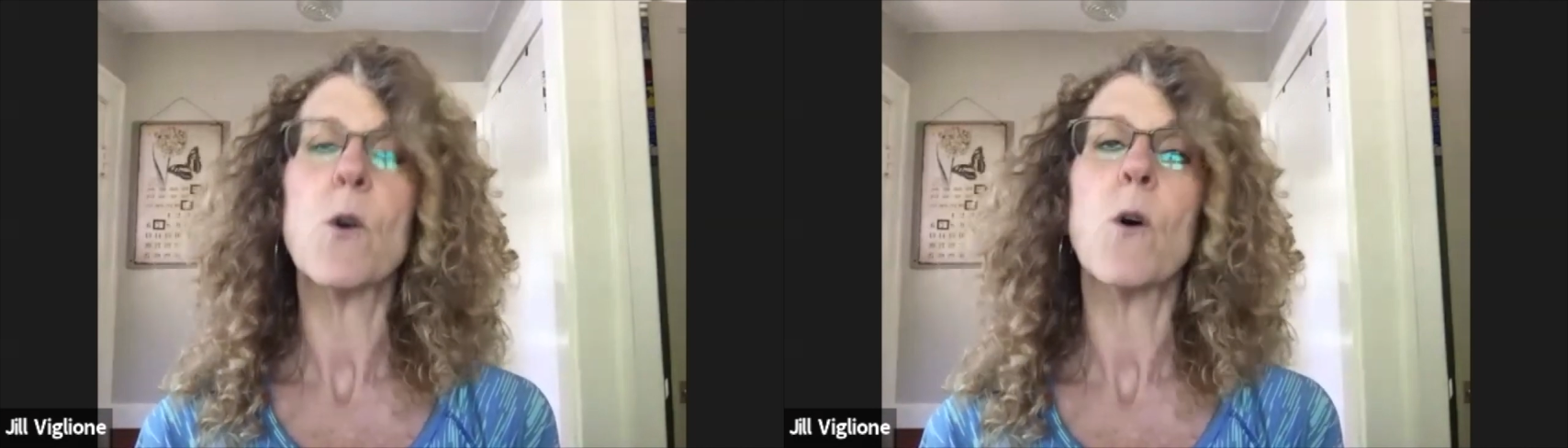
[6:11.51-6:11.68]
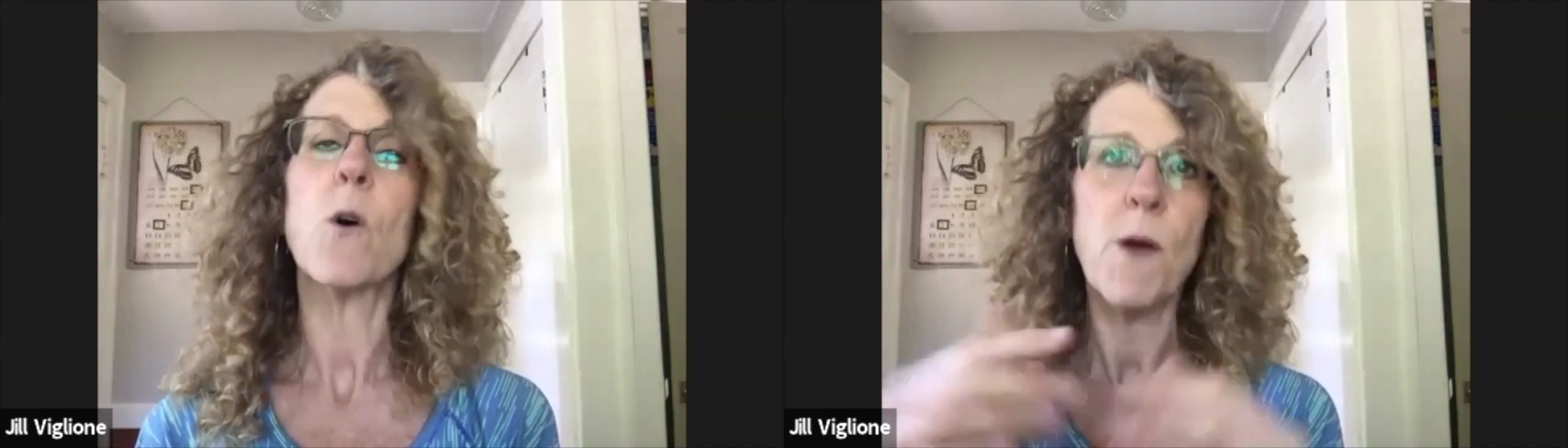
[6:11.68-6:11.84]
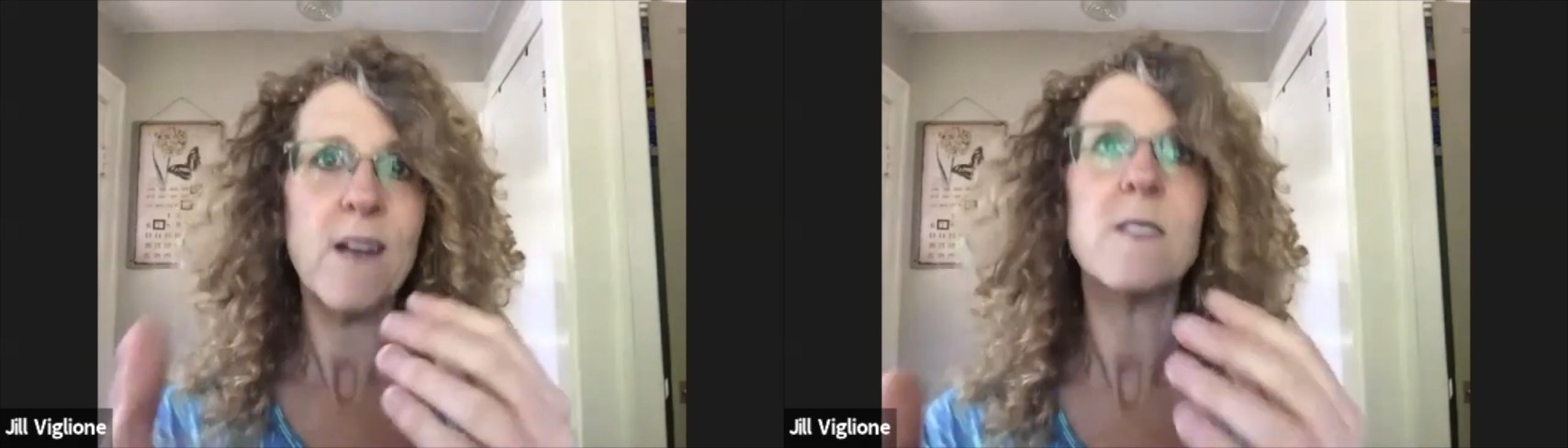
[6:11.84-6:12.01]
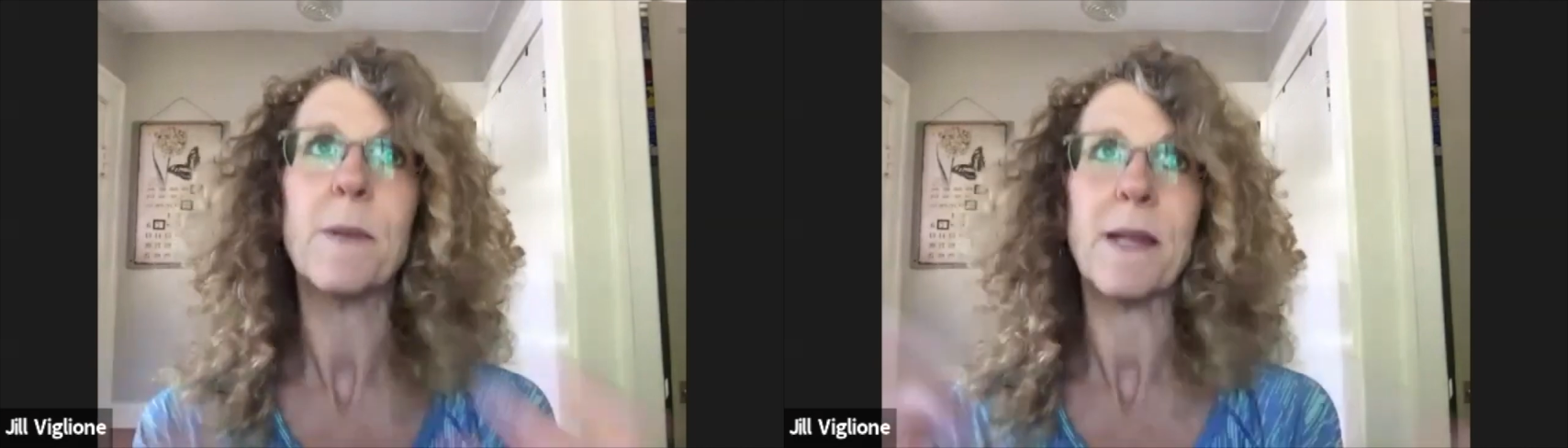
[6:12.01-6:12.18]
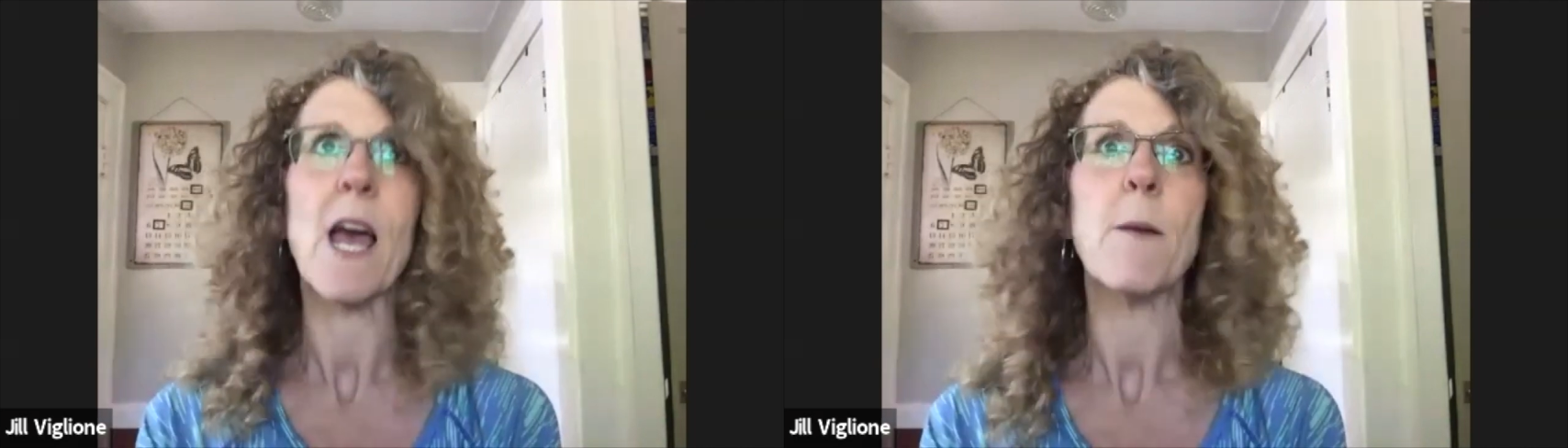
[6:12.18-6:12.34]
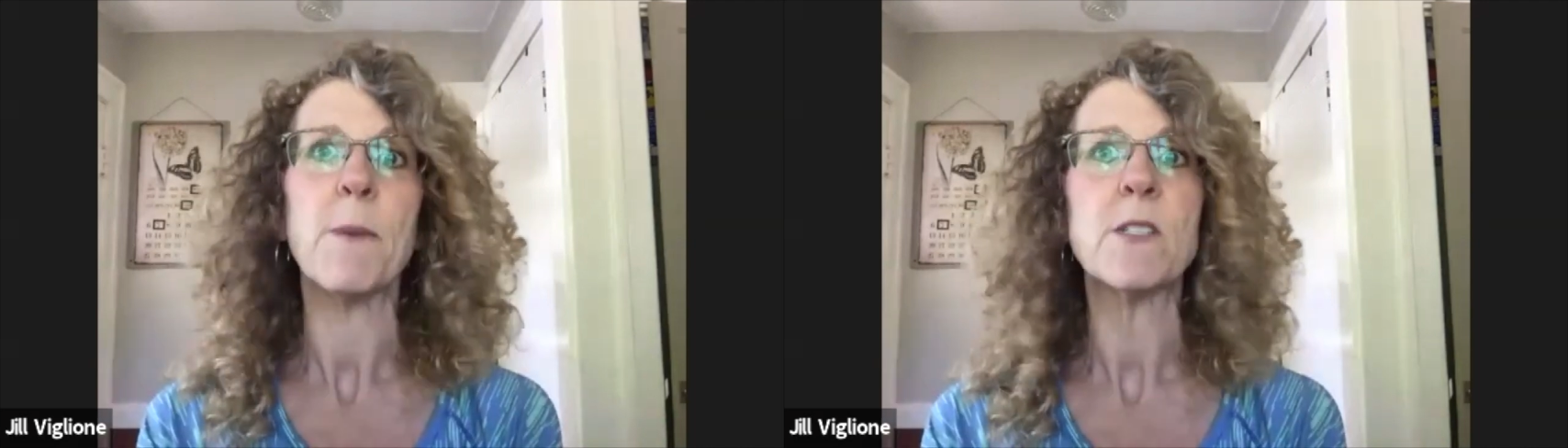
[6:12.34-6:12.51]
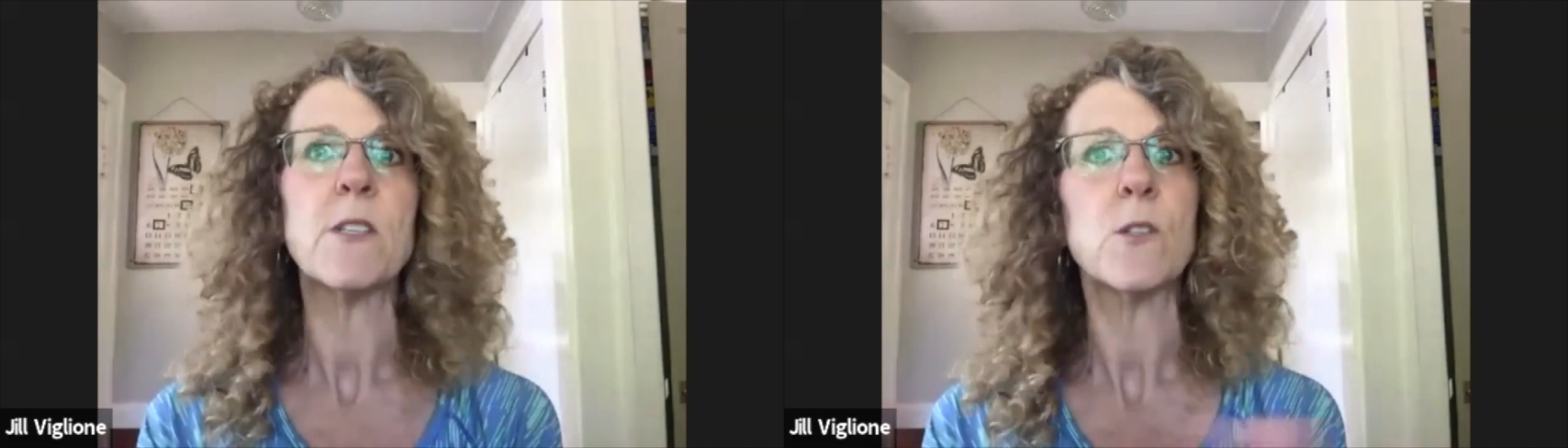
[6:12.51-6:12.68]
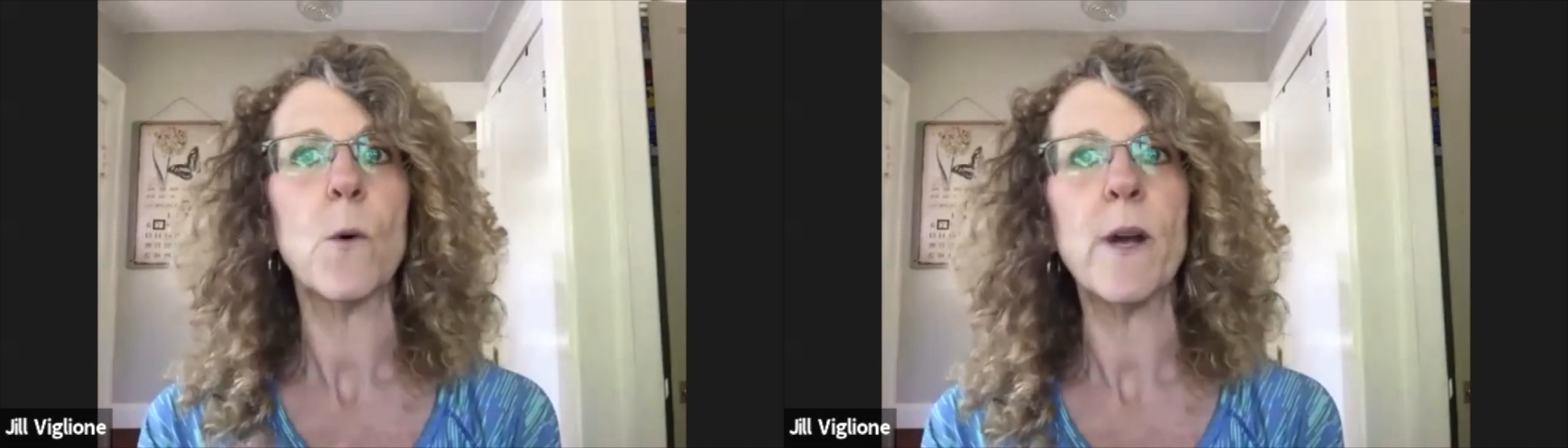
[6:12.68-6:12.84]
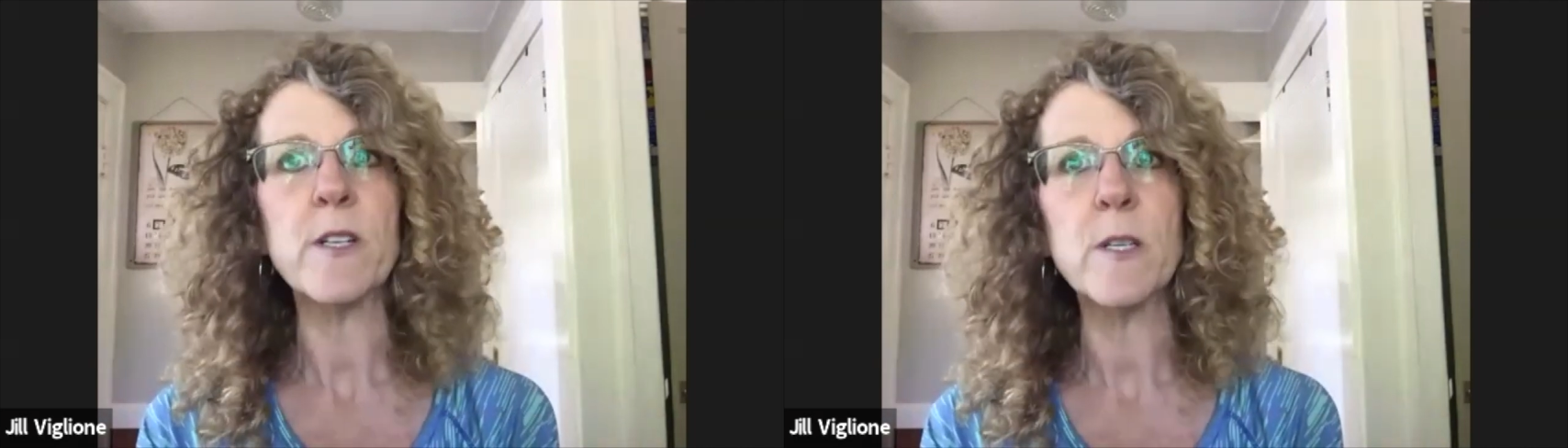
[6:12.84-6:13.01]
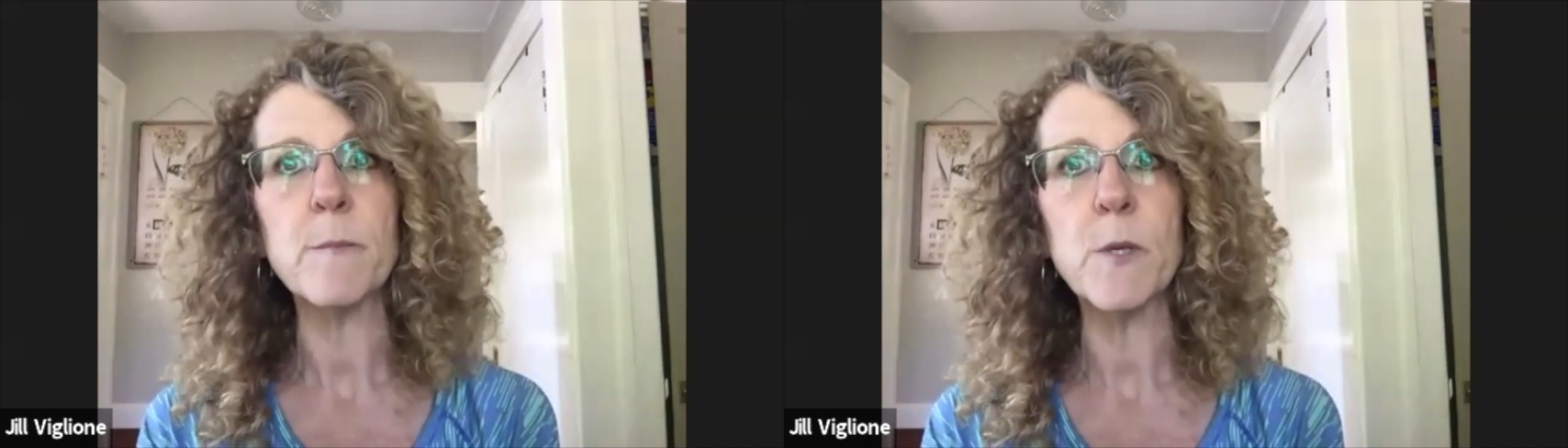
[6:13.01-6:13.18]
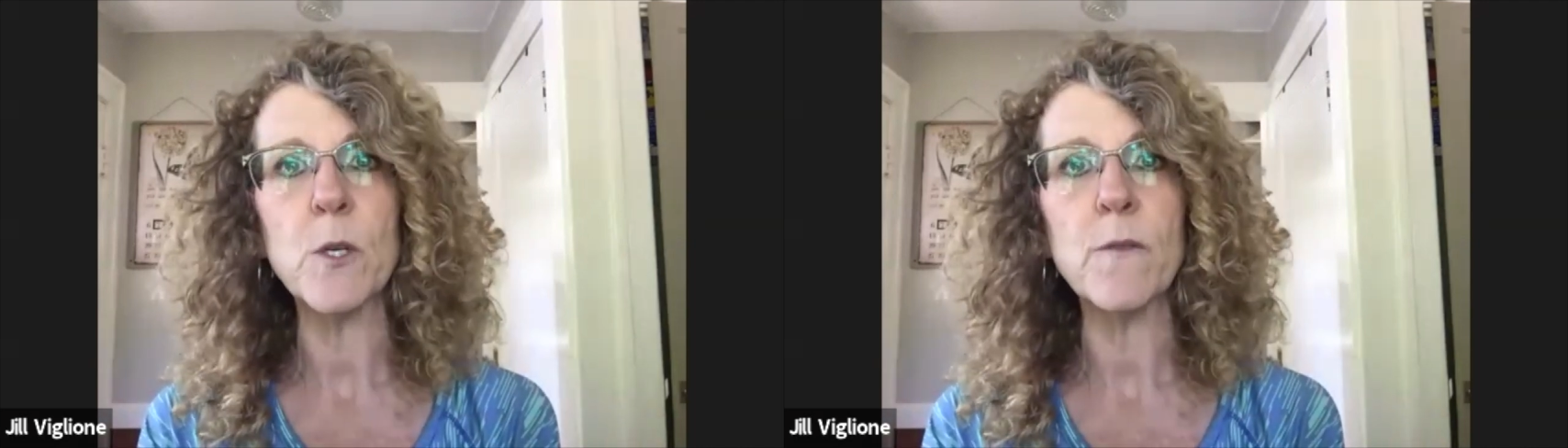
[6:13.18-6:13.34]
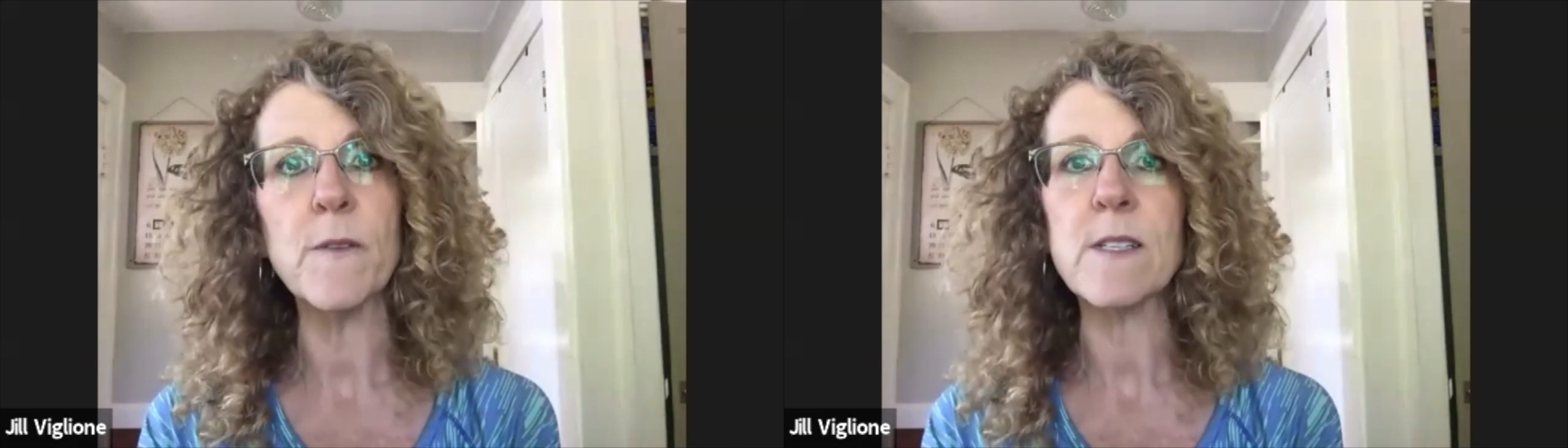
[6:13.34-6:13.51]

or approximately how much is going to move.